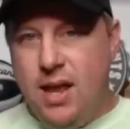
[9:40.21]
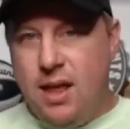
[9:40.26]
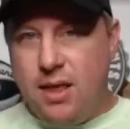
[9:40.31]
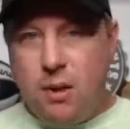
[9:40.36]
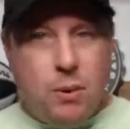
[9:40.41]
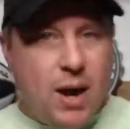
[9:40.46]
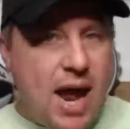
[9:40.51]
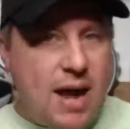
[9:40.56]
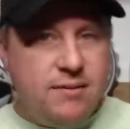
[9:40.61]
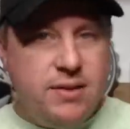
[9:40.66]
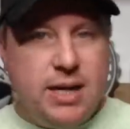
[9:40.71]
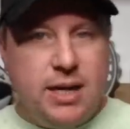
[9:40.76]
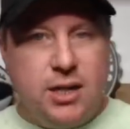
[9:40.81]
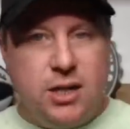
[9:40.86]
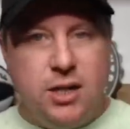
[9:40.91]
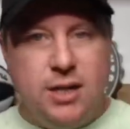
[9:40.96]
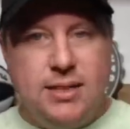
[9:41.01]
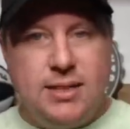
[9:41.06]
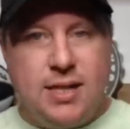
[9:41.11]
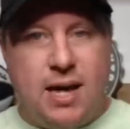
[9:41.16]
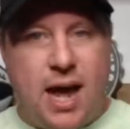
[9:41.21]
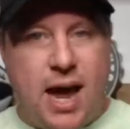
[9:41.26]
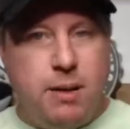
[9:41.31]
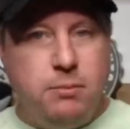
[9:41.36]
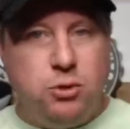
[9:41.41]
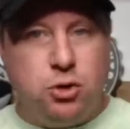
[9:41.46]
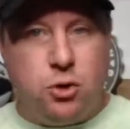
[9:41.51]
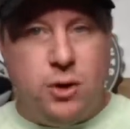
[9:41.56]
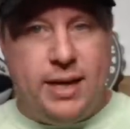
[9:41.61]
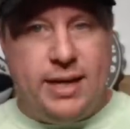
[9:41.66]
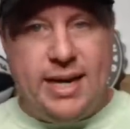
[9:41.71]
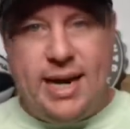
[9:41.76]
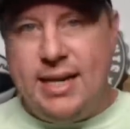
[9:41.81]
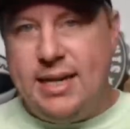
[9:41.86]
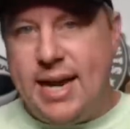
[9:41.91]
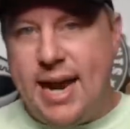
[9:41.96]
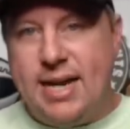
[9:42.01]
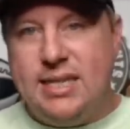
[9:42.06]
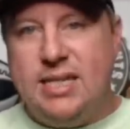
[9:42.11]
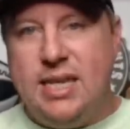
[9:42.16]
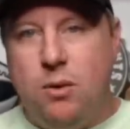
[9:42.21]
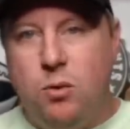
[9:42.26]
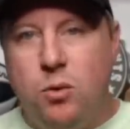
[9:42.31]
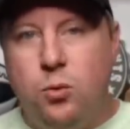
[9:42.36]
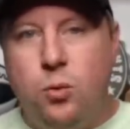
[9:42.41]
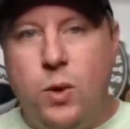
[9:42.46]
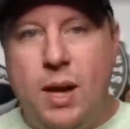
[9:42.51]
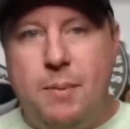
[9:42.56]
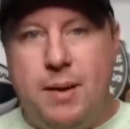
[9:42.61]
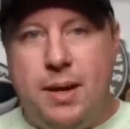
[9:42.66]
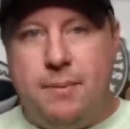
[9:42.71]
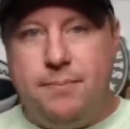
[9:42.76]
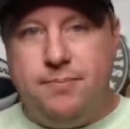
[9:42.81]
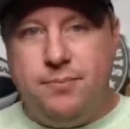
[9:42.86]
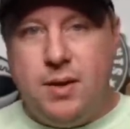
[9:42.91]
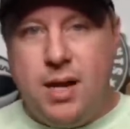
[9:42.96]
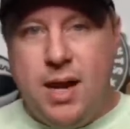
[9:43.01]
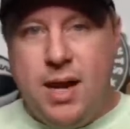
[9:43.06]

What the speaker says: they were having a good time drinking, dancing with women.